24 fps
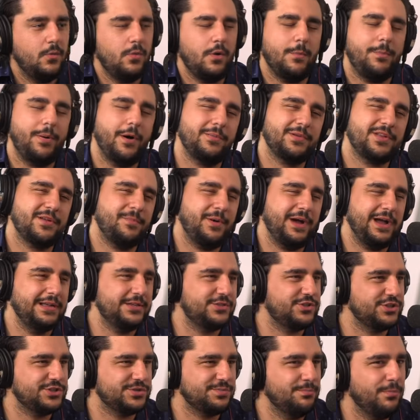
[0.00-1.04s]
Well, pumpkin pie is
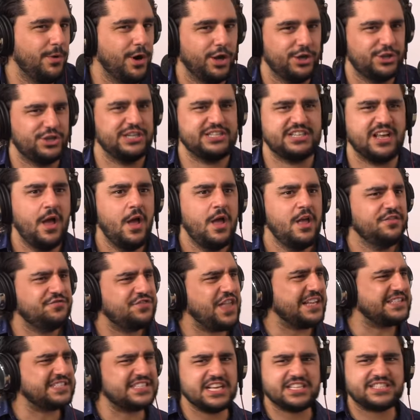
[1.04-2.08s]
just mush. That's a
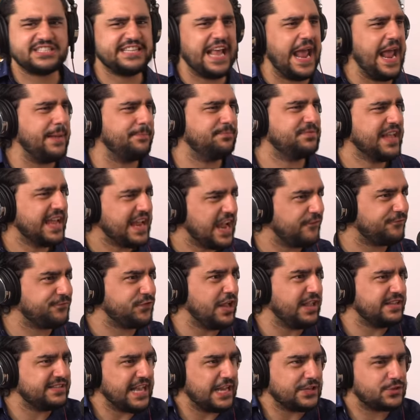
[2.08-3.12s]
the same thing. If
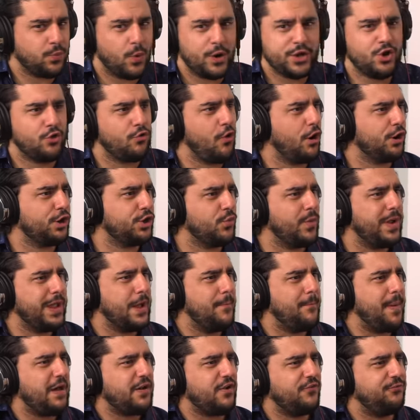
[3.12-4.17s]
that's what you're arguing
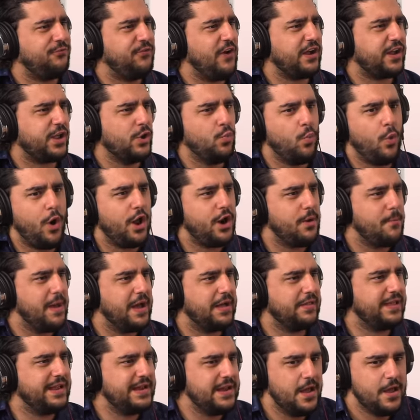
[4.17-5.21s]
about a fucking
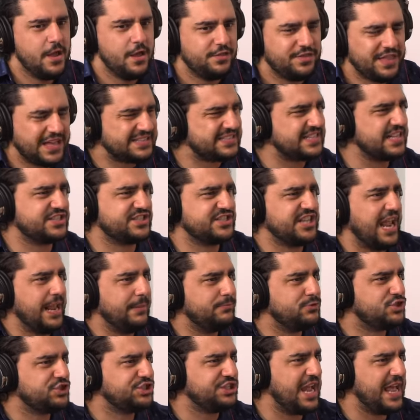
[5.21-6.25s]
watermelon, that's the same
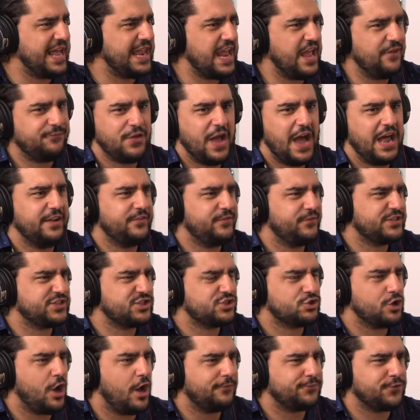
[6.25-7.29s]
yeah, shit. No. If not, if it's
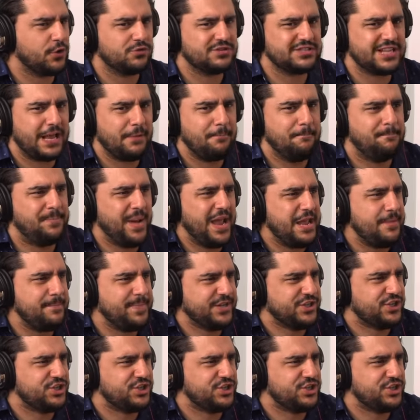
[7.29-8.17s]
softer, it's like baby